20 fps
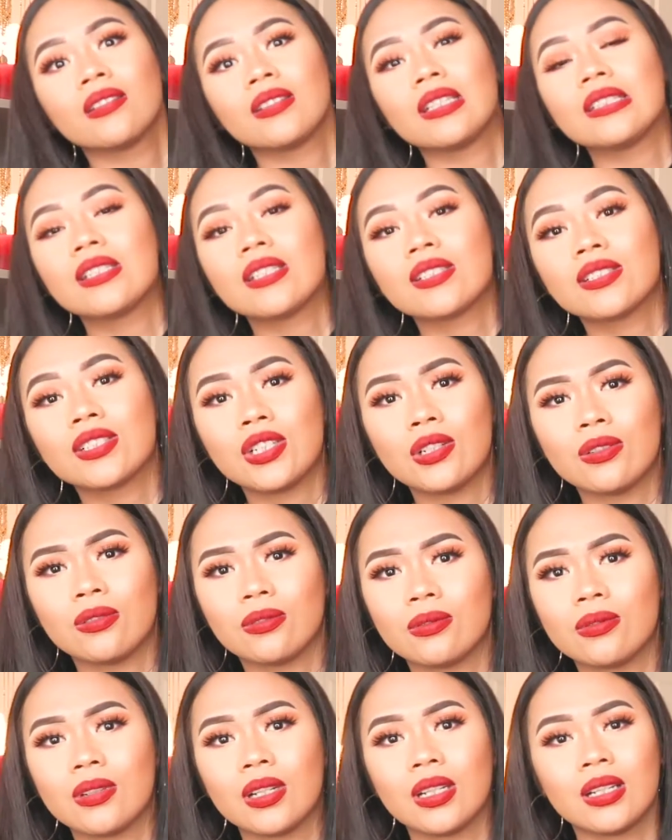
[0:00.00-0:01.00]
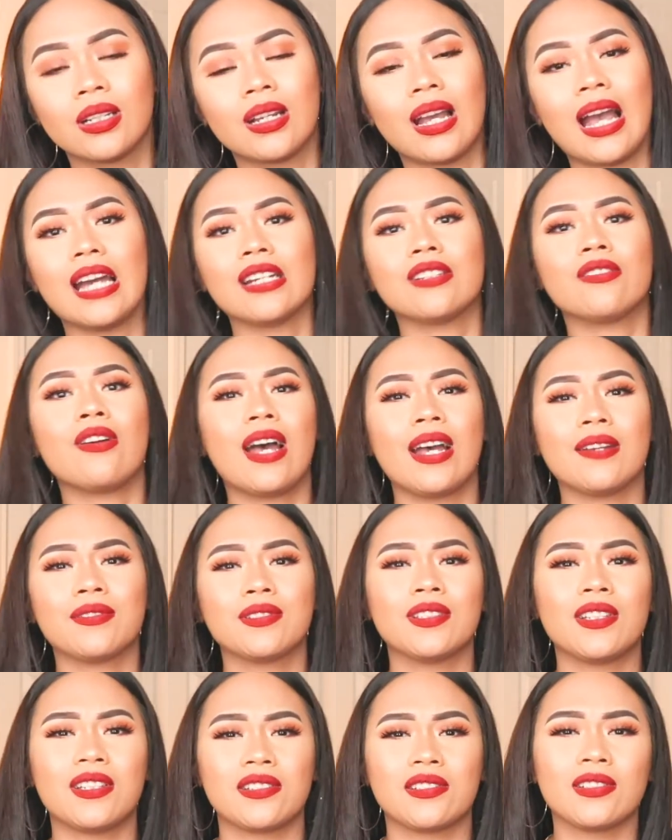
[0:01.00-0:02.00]
This is cute. I don't have
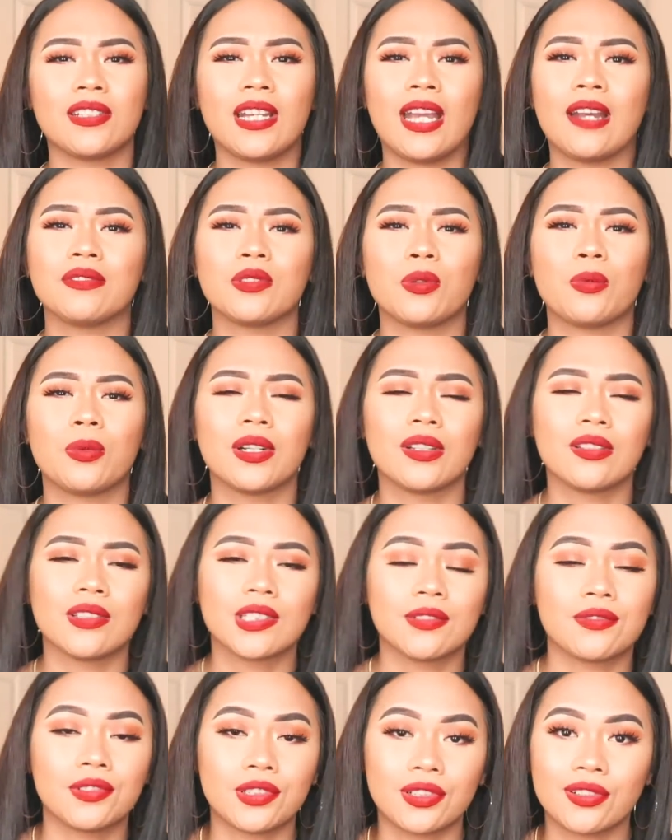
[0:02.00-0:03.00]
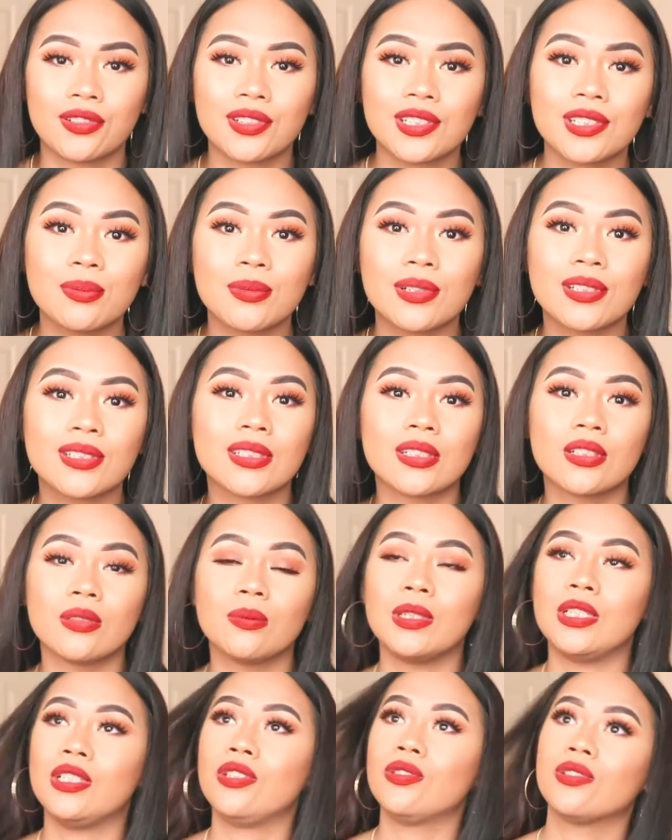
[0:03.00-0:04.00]
to necessarily have to wear this for Christmas. It
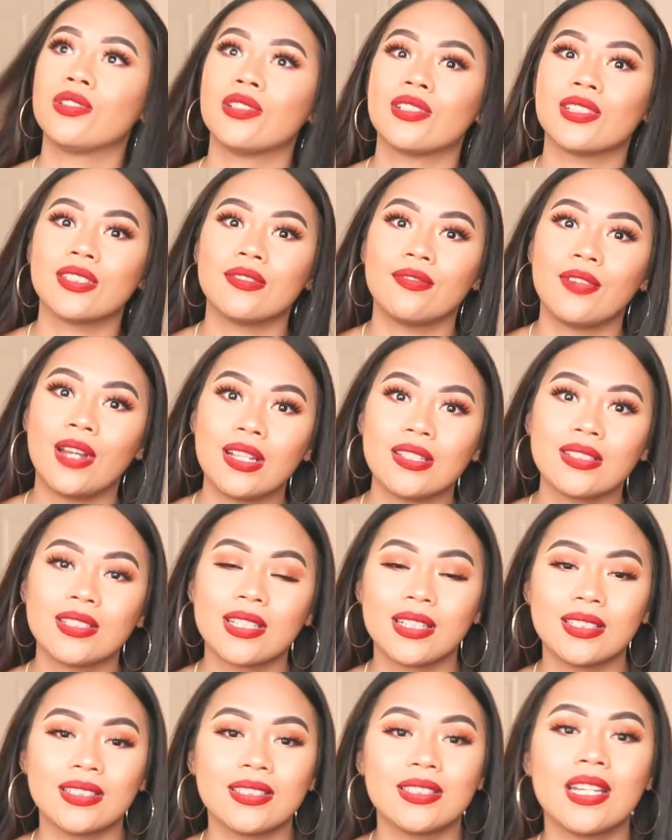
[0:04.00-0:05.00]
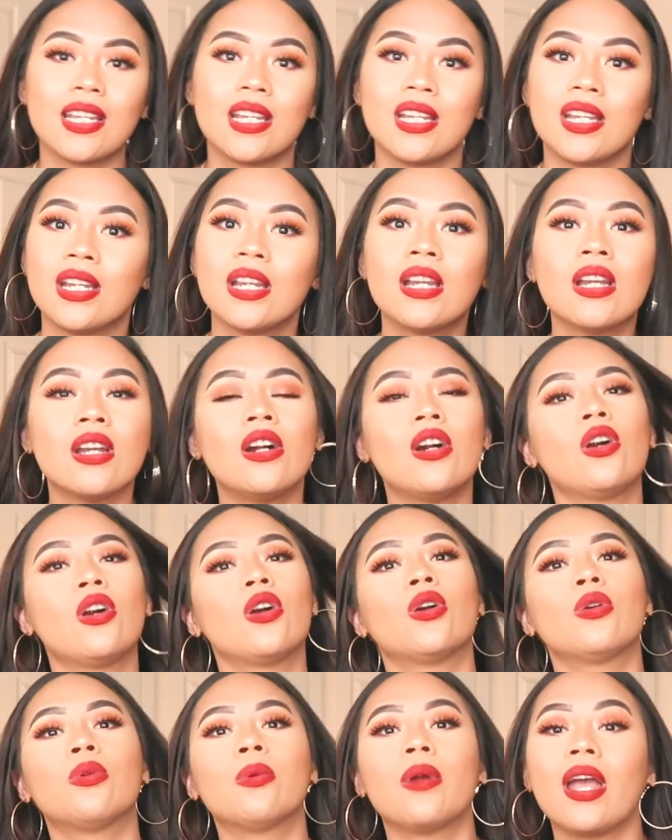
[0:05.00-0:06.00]
could be New Year's, Valentine's Day,
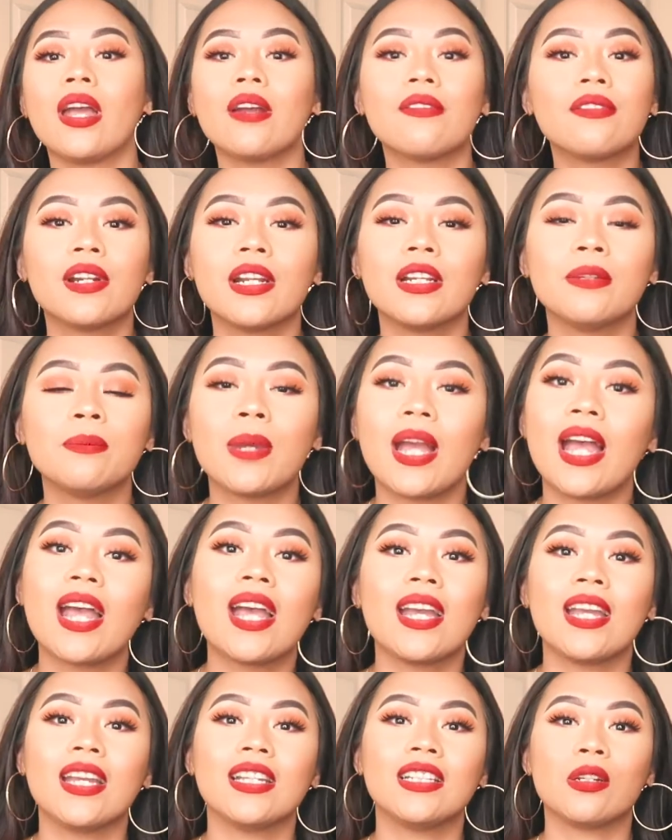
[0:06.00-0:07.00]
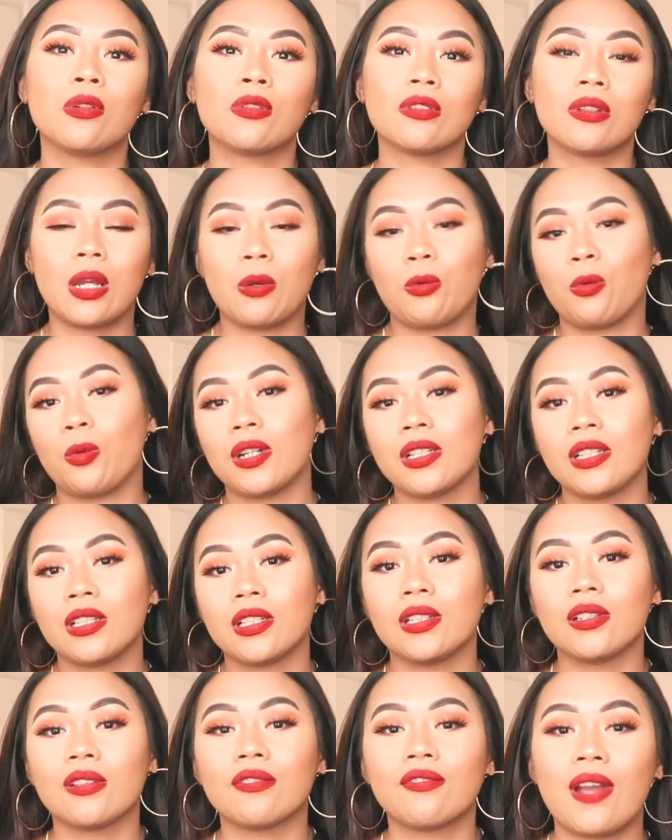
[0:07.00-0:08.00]
or wherever I'm at and I want to
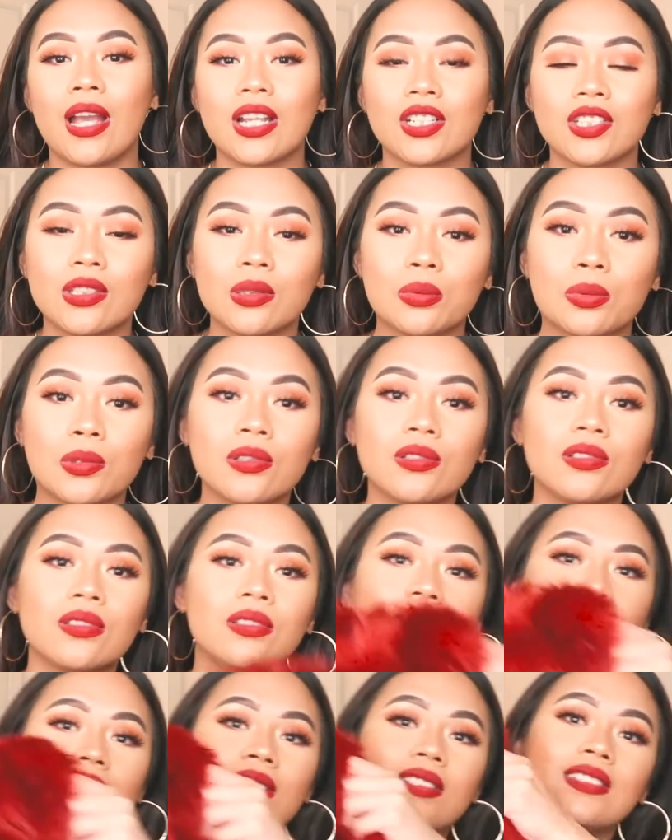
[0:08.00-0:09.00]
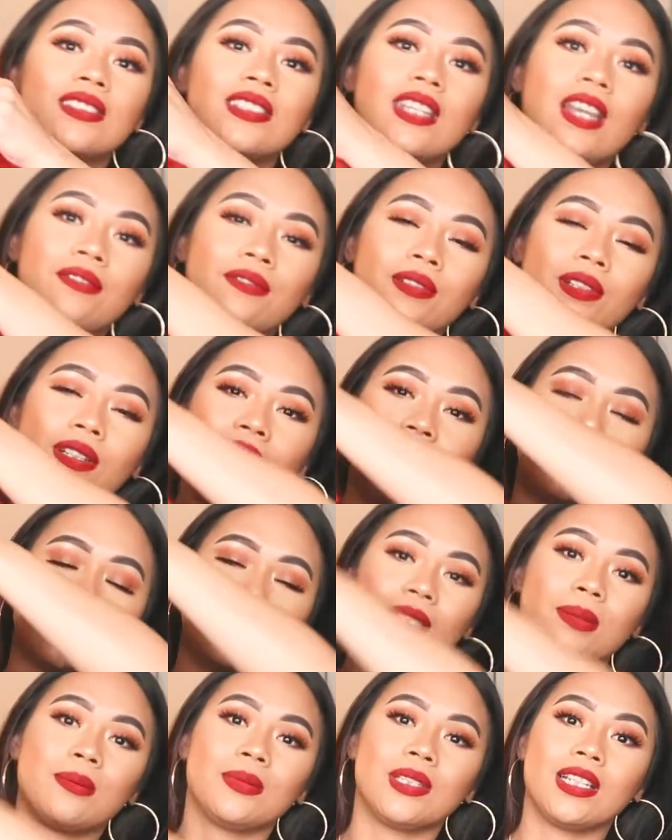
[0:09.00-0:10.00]
look fashionable. This is definitely
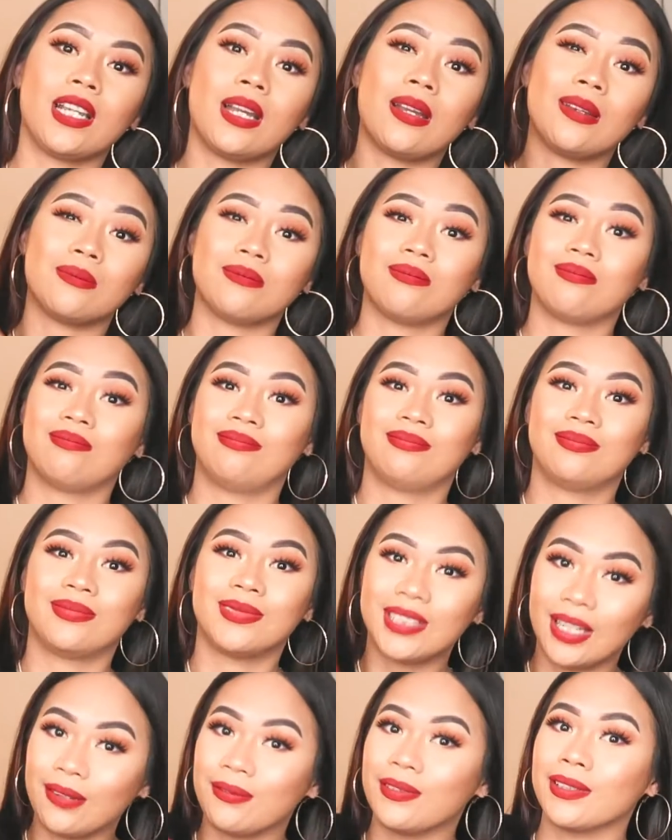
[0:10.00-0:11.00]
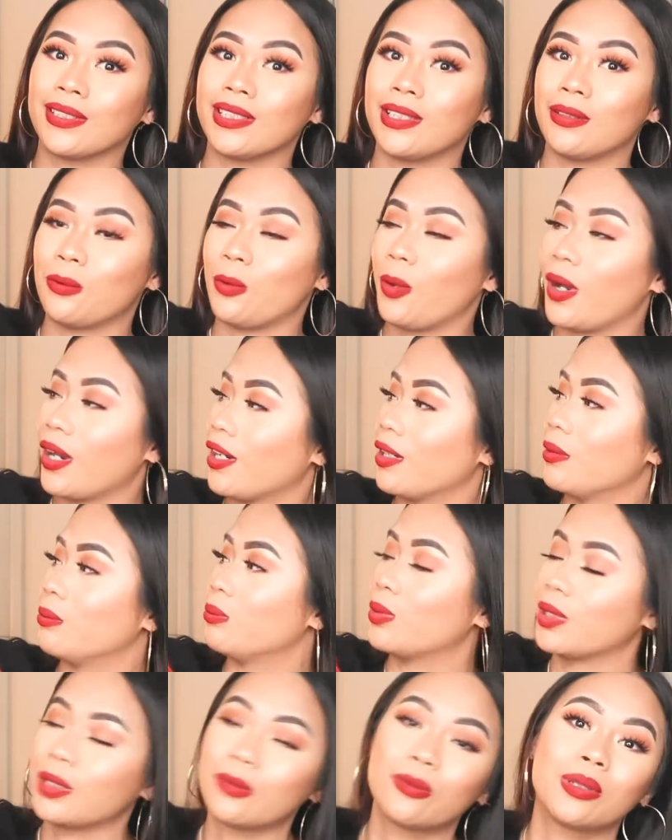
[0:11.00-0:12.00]
something I'm definitely gonna wear and
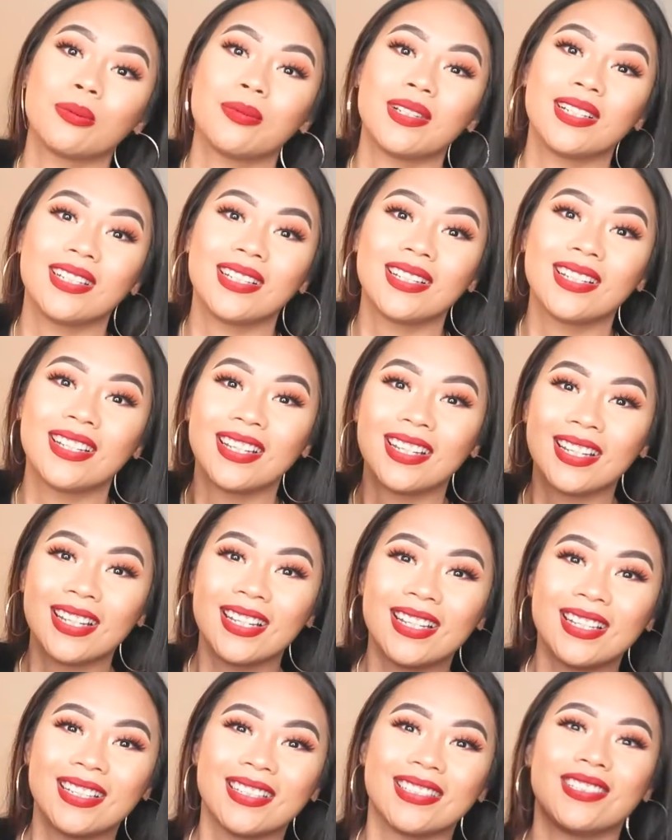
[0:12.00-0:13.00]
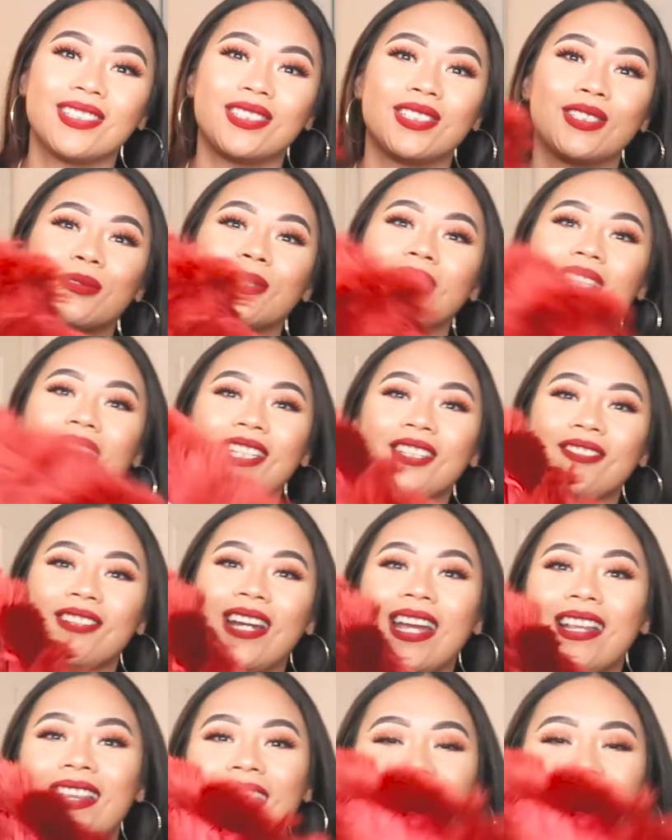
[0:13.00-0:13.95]
bring with me. So it's really cute. I